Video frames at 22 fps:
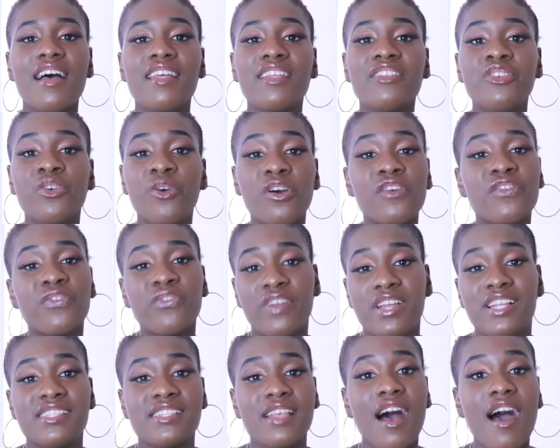your
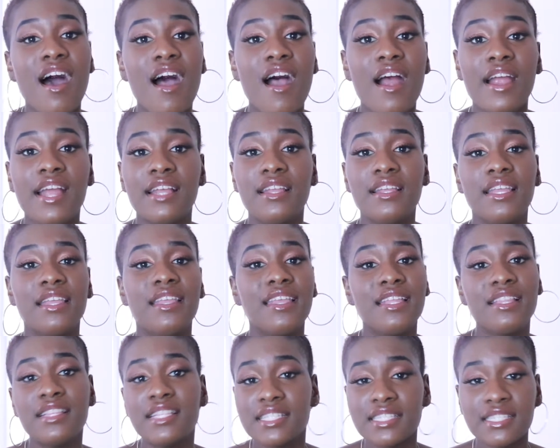friends are
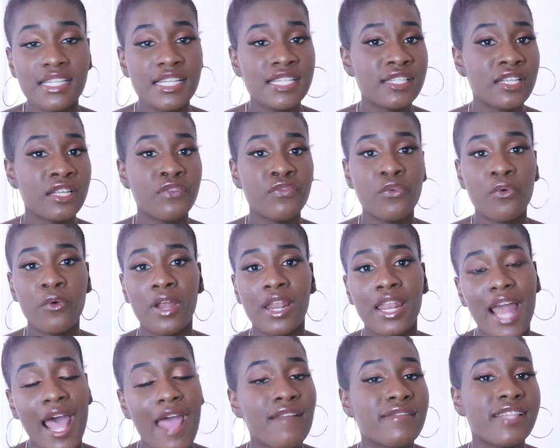in this season, for a
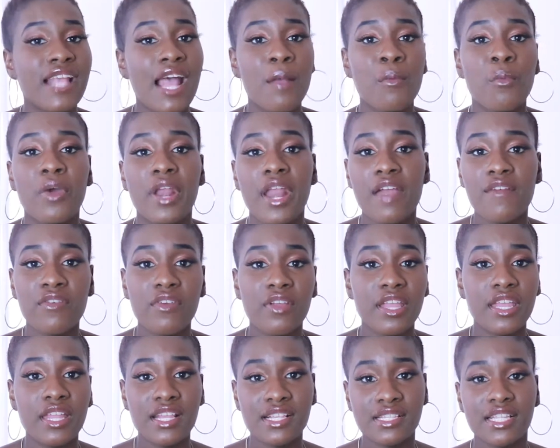lifetime, whatever
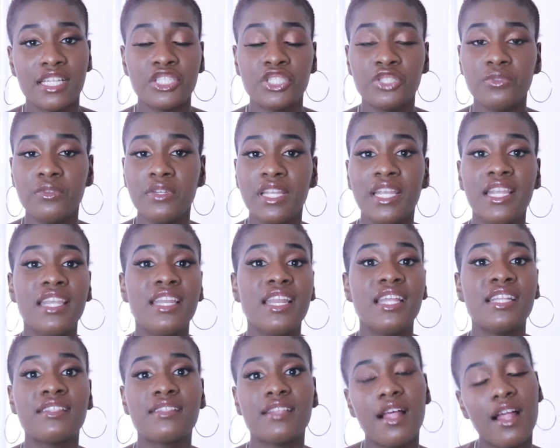it is that you need,
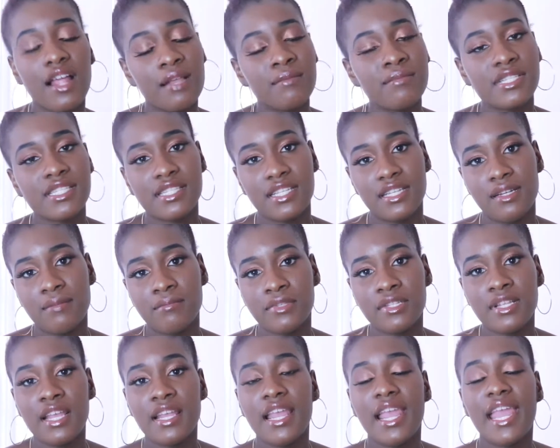and tell him to send,
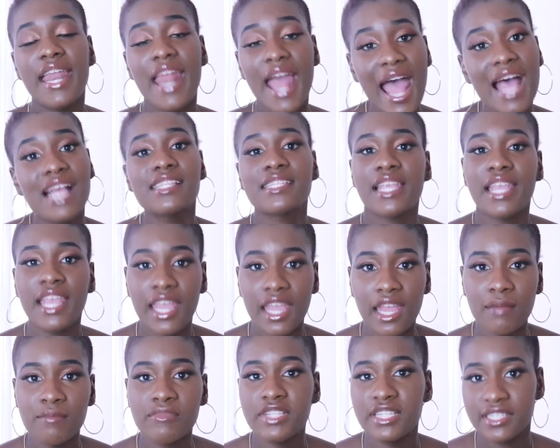and ask
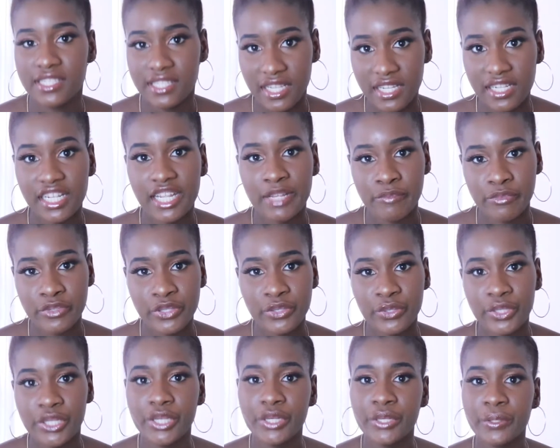him to send them
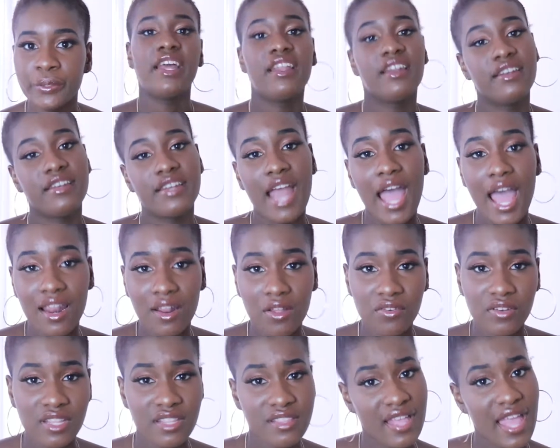to you. Not
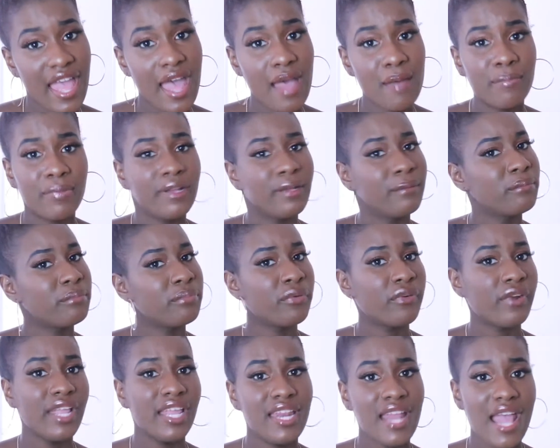only that, but
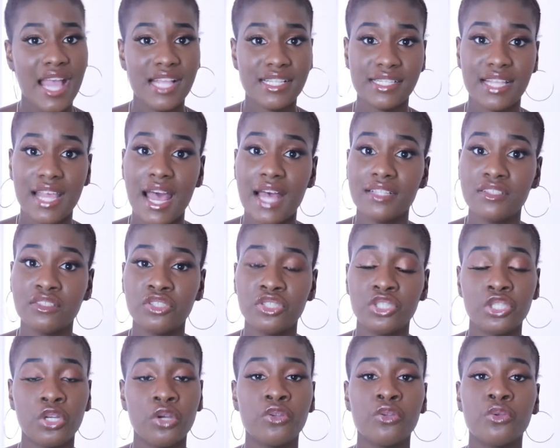pray and ask God to
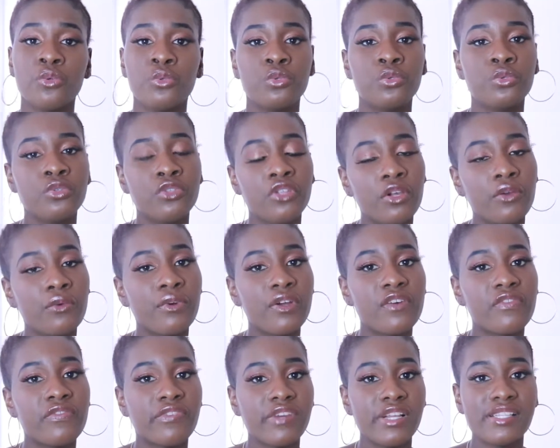show you who your
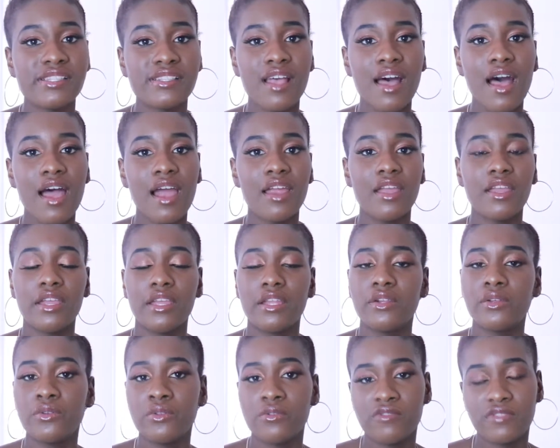real friends are
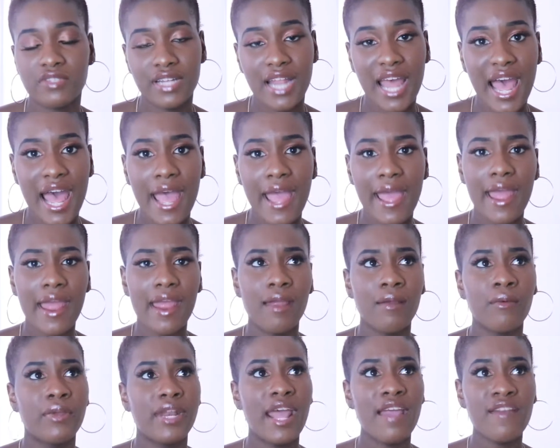and who's not.
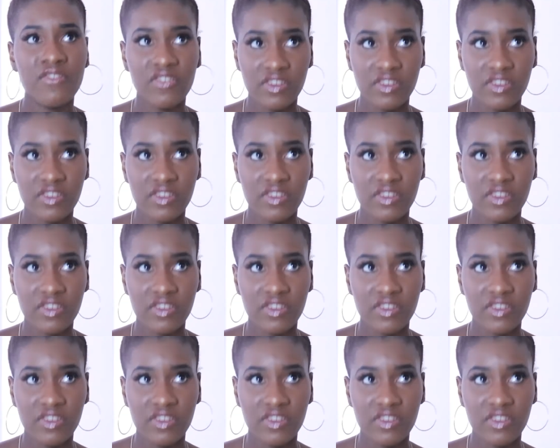When I